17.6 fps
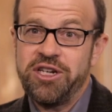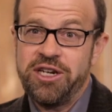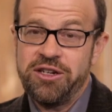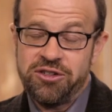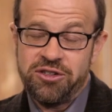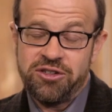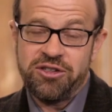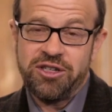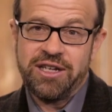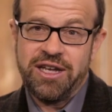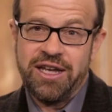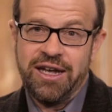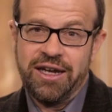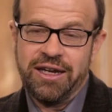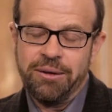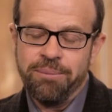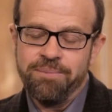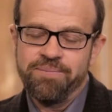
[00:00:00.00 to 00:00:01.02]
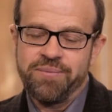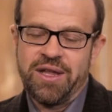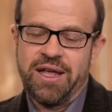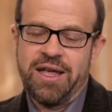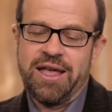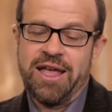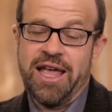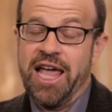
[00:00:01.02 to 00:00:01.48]
Jesus the King
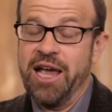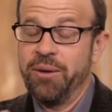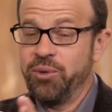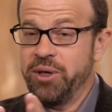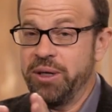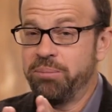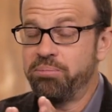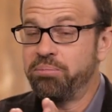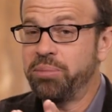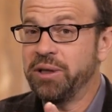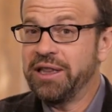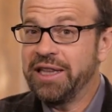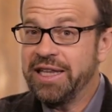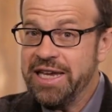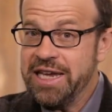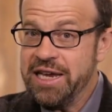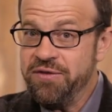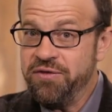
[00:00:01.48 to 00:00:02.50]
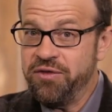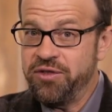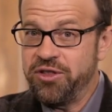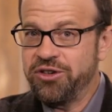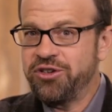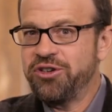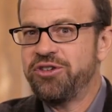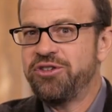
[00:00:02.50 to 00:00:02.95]
and we believe
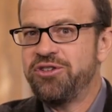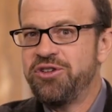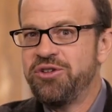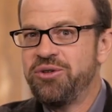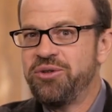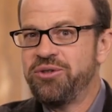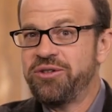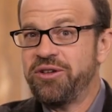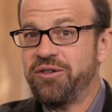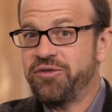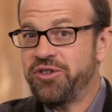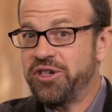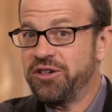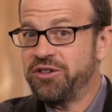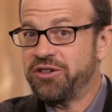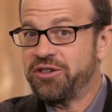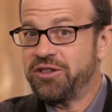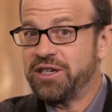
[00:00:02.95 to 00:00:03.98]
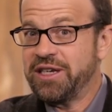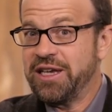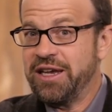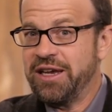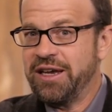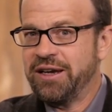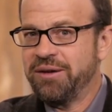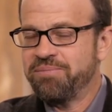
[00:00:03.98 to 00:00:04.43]
the good news of Jesus the
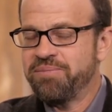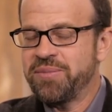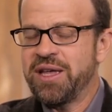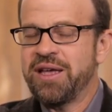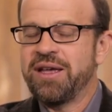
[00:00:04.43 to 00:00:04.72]
King,